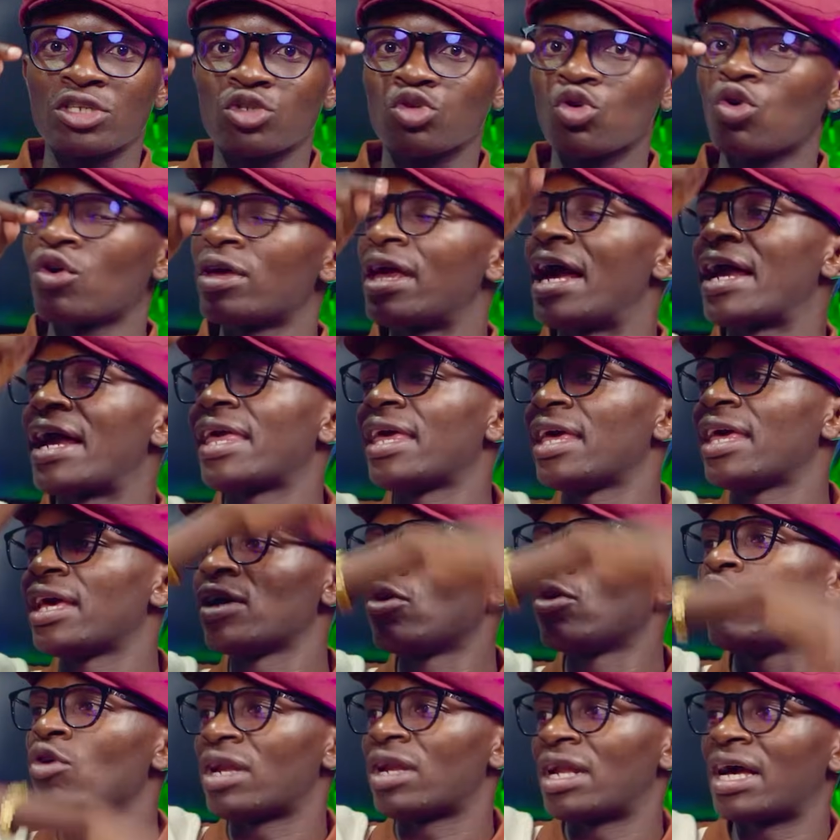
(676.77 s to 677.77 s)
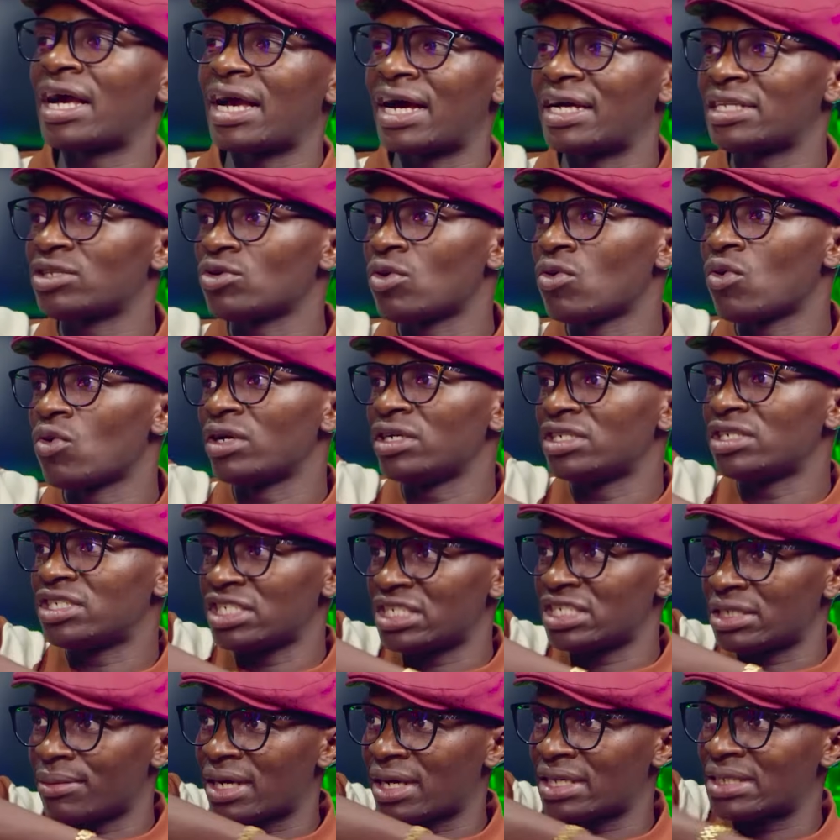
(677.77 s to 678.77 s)
a song, go ragati, ongo
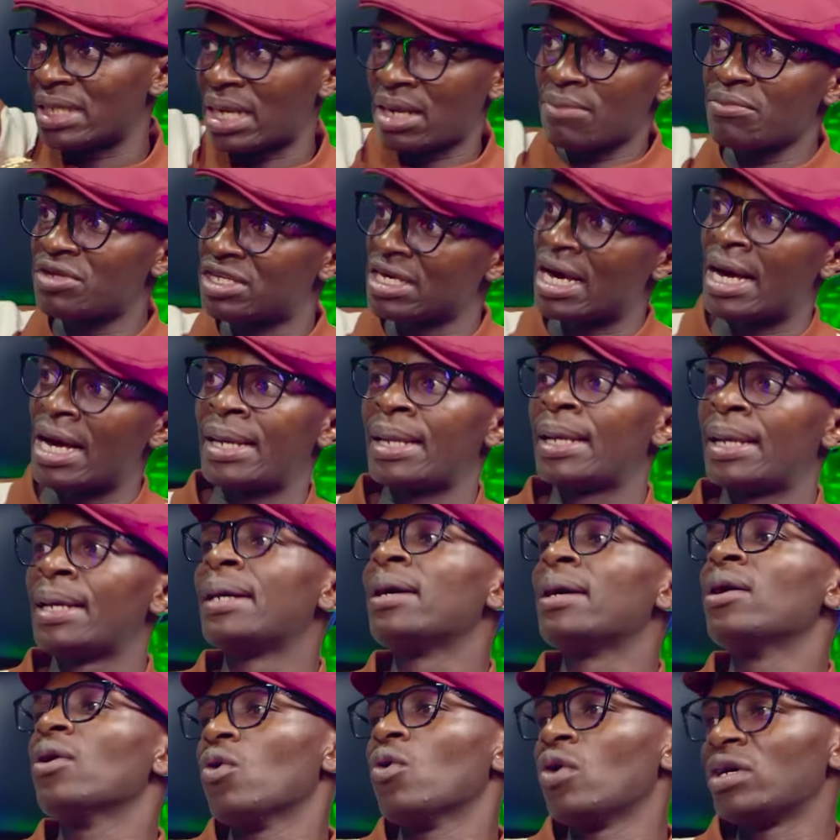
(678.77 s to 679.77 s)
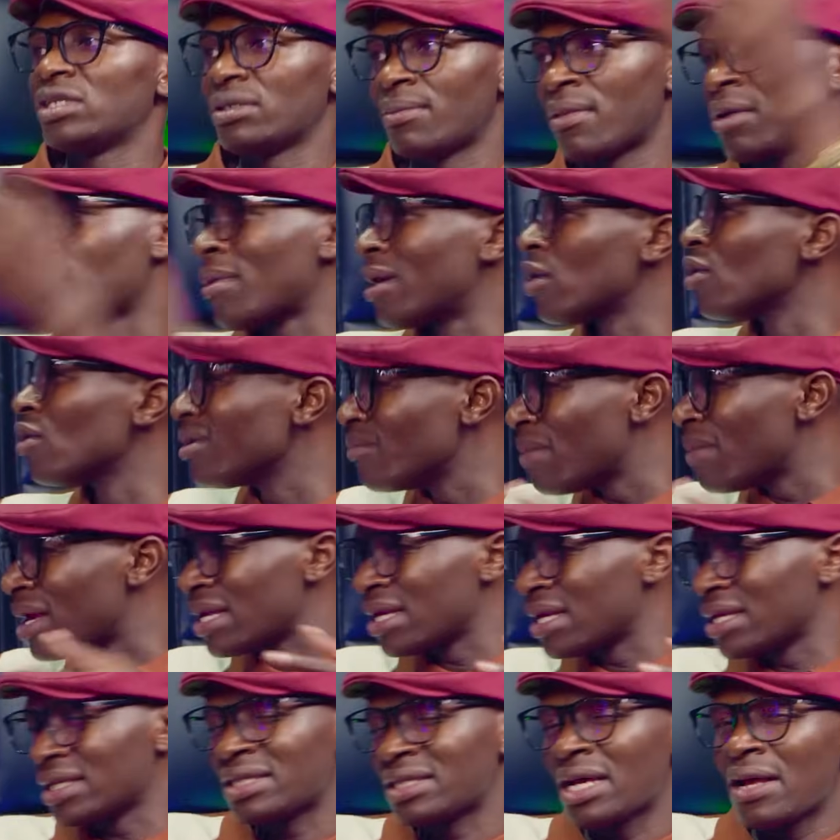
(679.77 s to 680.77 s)
change my guitar mchana, always among my
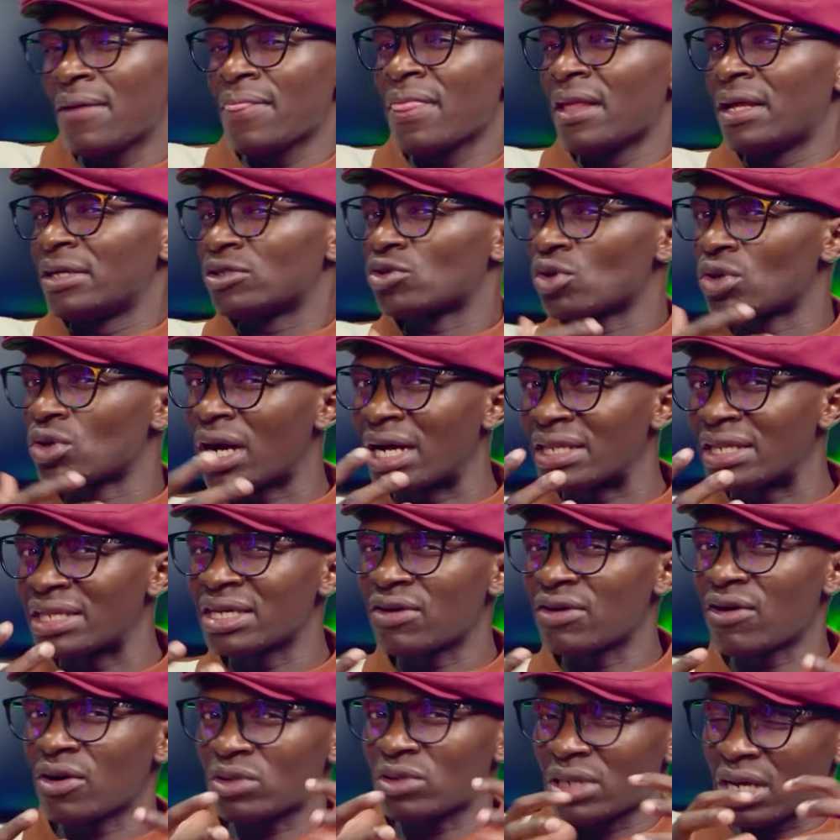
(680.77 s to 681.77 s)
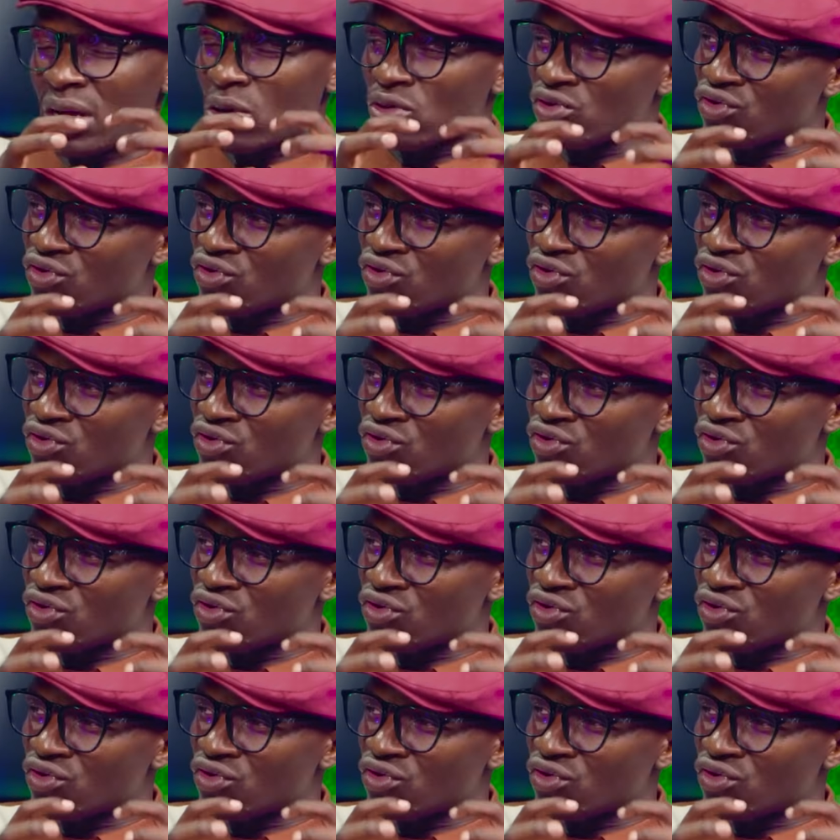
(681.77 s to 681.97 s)
lyrics. So I think God